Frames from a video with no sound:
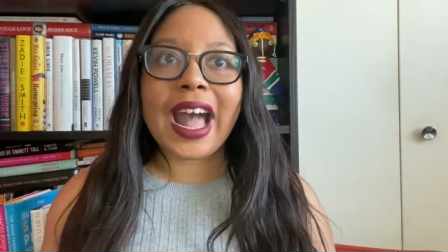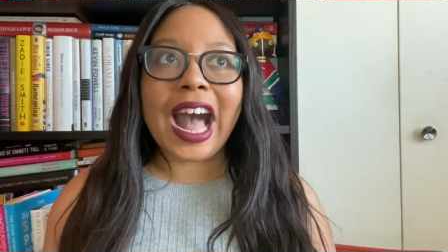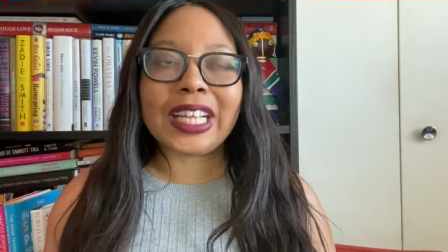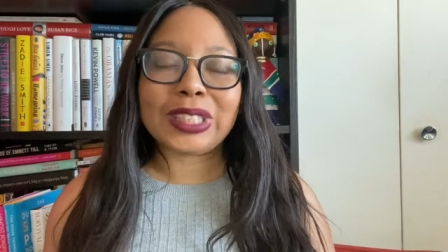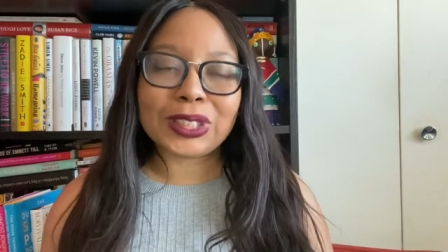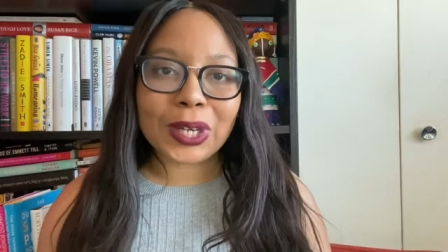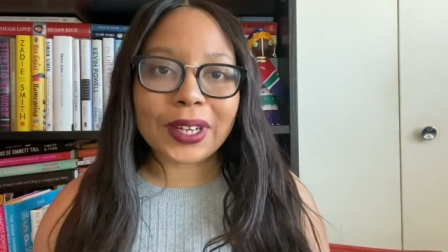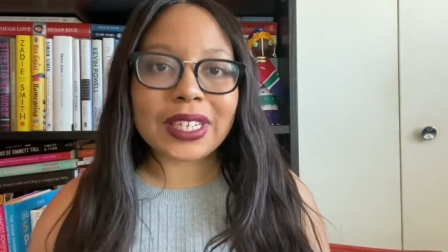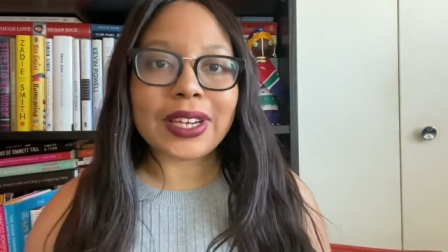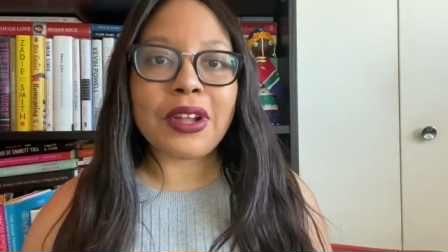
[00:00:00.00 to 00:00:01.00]
I
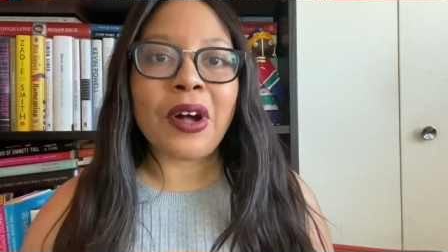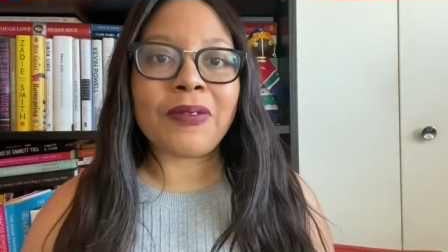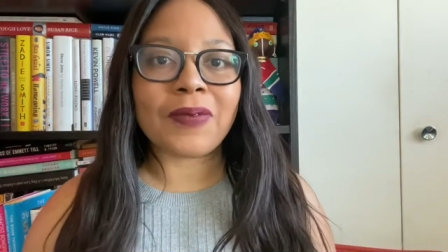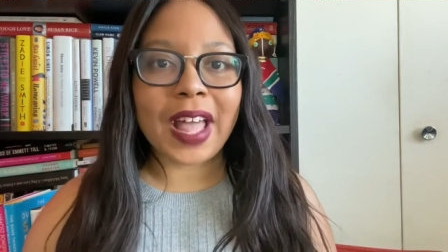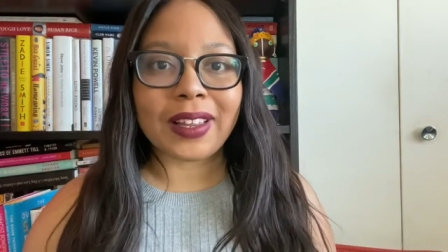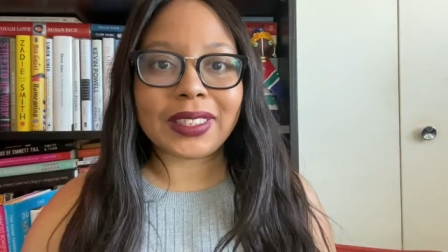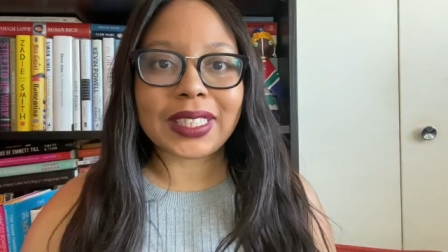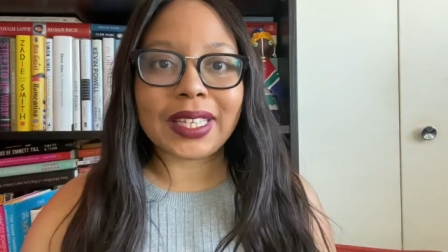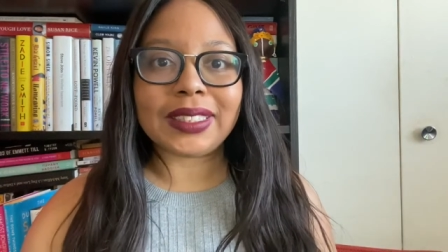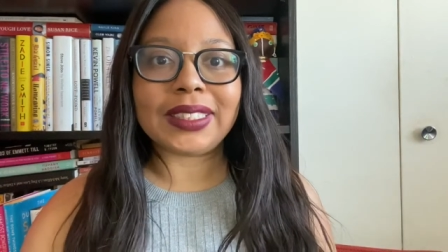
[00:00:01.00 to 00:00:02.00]
started it on
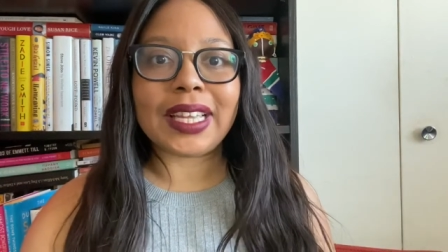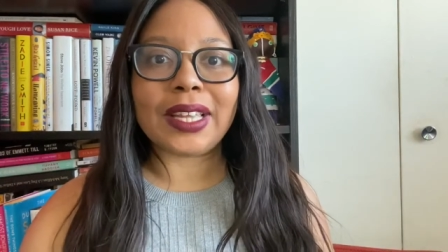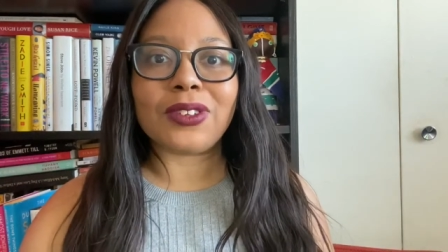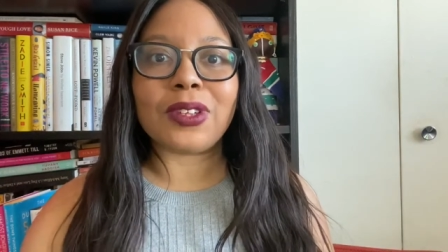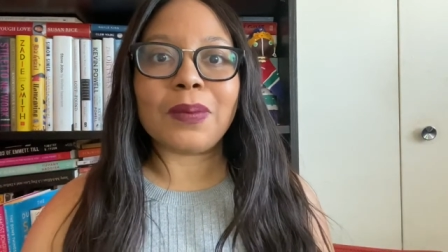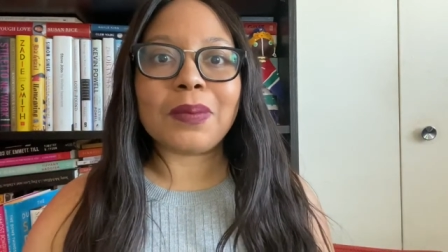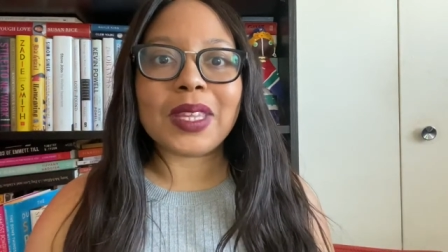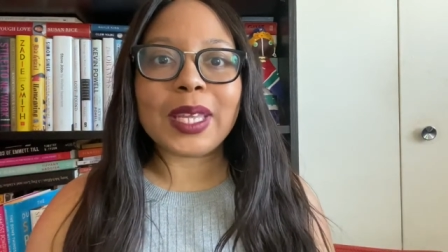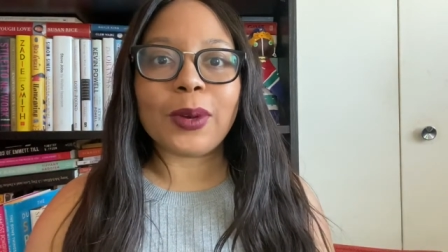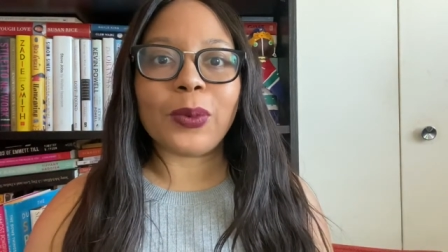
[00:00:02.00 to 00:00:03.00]
Valentine's Day, and to
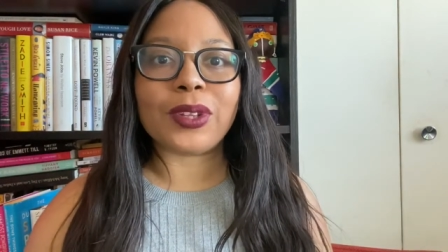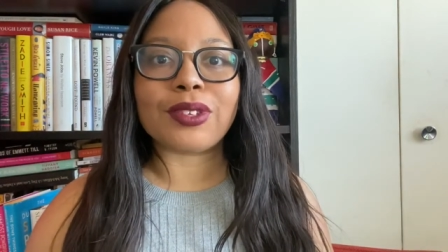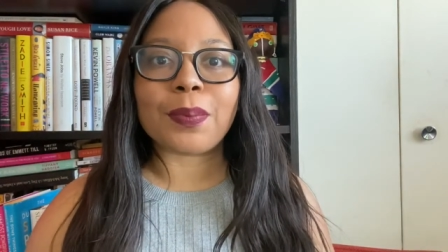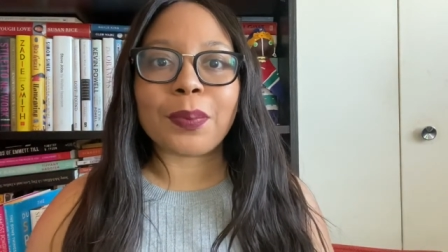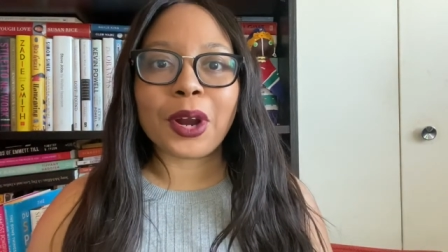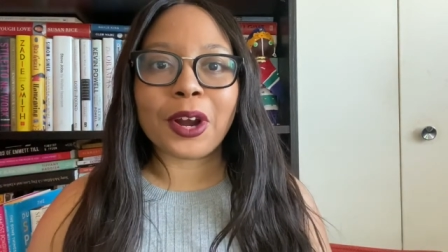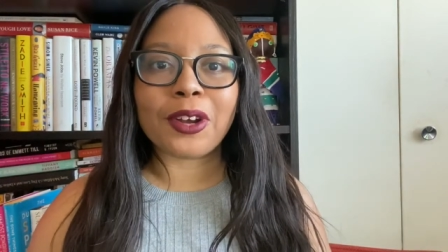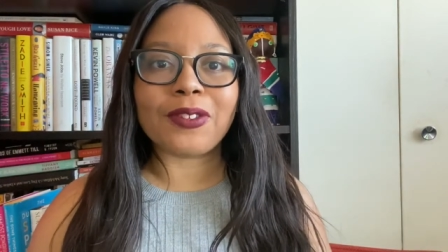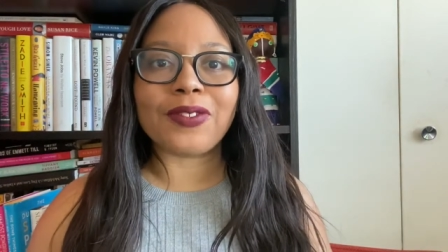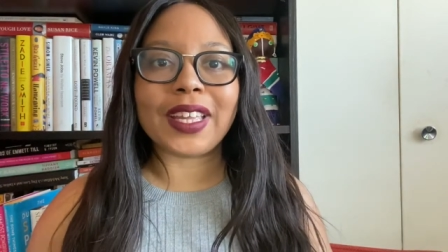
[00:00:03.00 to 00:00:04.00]
me, it was the
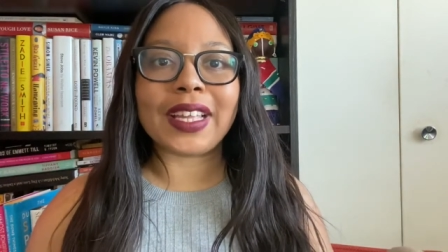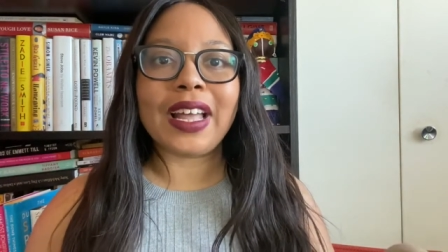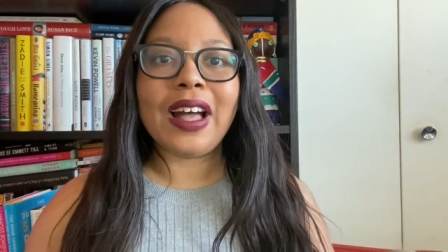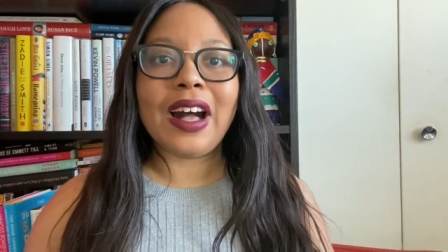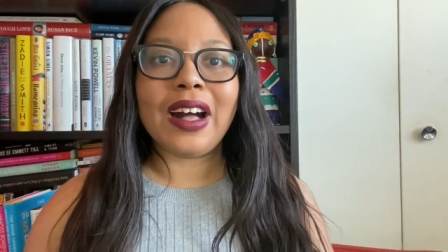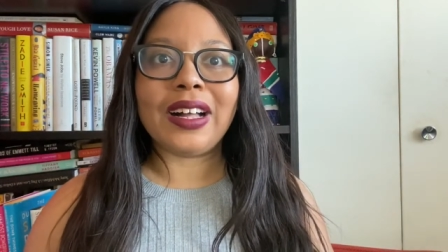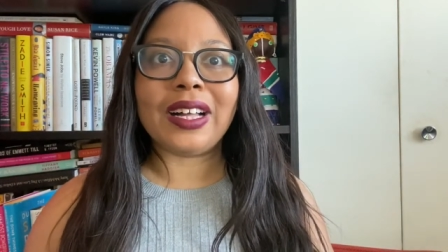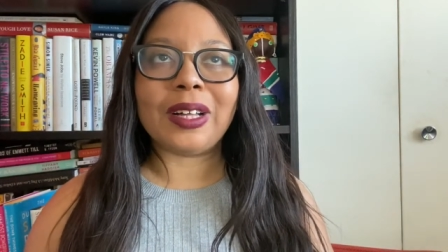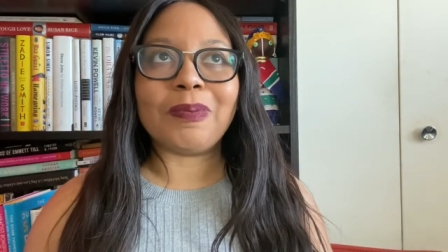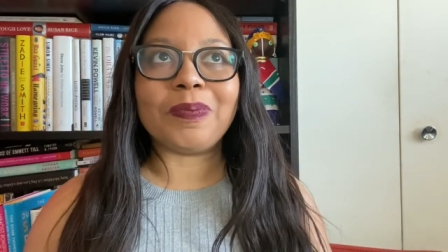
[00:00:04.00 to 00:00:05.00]
perfect
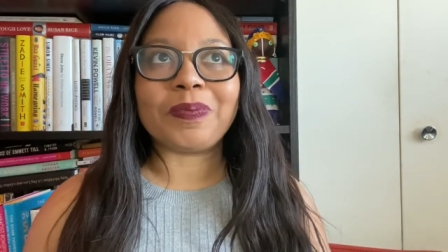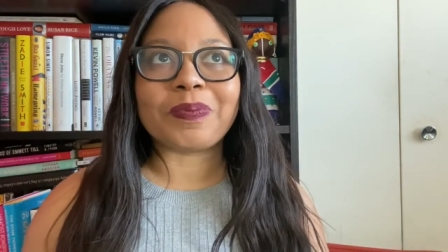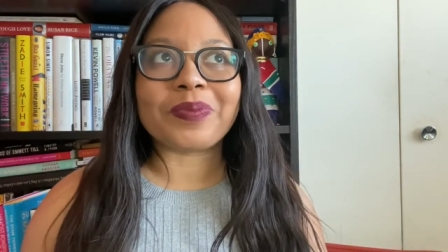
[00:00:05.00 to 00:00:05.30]
um,